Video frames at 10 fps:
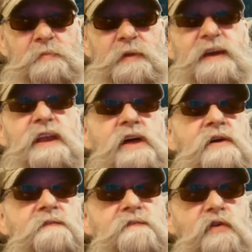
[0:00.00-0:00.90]
bit
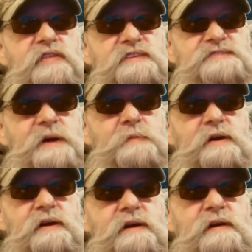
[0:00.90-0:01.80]
for the summer.